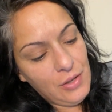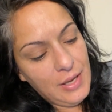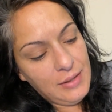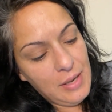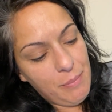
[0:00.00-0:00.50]

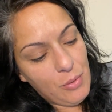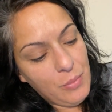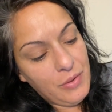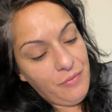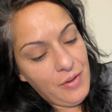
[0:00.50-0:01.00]
and they're born
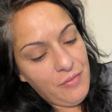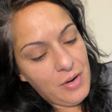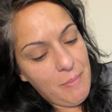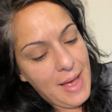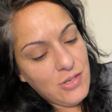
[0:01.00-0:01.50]
with vivid
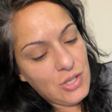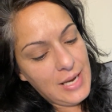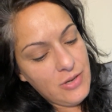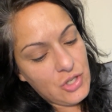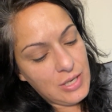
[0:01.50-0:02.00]

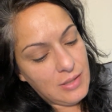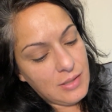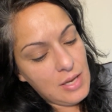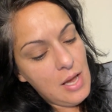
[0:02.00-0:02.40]
imaginations.